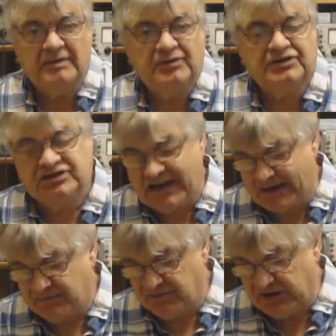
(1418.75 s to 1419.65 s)
remember a
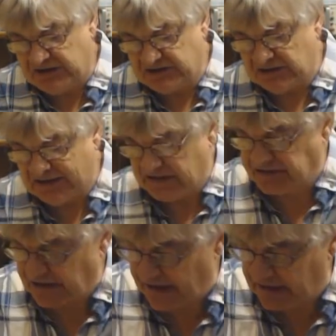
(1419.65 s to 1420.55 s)
chap recently
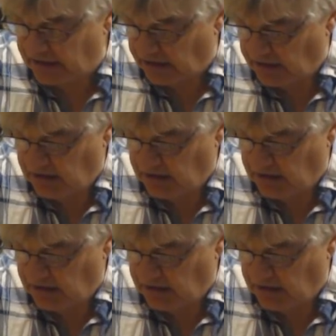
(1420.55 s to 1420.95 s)
saying